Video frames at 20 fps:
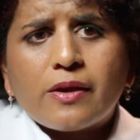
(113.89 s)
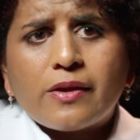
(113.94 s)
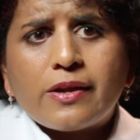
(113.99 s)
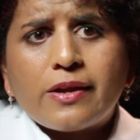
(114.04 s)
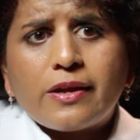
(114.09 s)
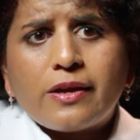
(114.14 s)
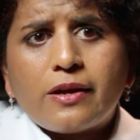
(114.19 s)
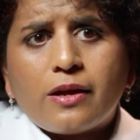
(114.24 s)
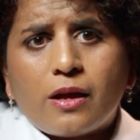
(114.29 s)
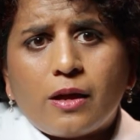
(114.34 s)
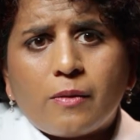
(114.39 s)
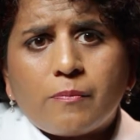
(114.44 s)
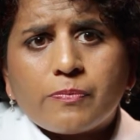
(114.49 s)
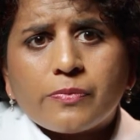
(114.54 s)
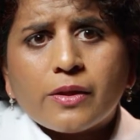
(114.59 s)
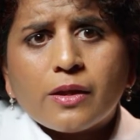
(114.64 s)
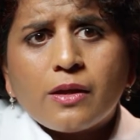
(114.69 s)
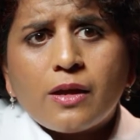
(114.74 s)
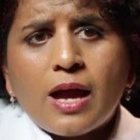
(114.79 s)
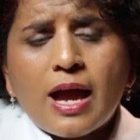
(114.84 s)
a
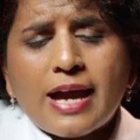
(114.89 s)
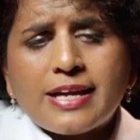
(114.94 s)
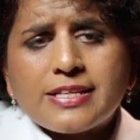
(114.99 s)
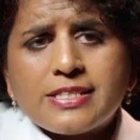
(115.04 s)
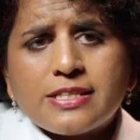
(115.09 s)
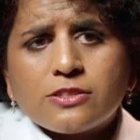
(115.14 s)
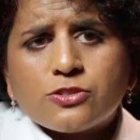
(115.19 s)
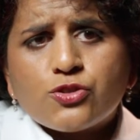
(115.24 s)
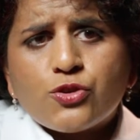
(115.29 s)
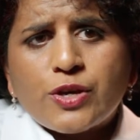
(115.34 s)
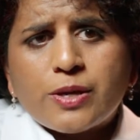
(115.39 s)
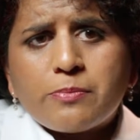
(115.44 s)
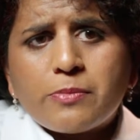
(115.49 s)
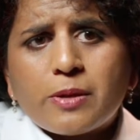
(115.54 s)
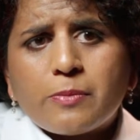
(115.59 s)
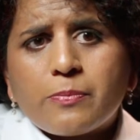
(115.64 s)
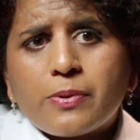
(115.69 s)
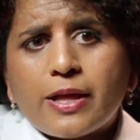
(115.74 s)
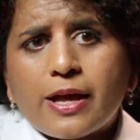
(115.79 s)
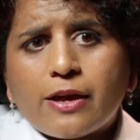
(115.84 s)
um, ideal
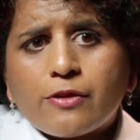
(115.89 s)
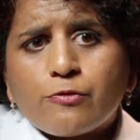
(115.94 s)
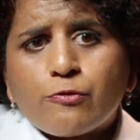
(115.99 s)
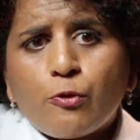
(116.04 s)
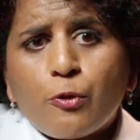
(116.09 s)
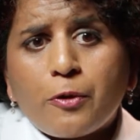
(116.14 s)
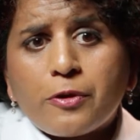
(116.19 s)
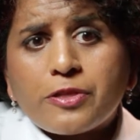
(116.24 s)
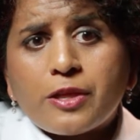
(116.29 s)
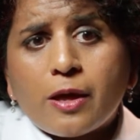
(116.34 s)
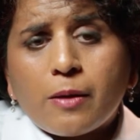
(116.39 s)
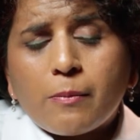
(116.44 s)
treatment plan for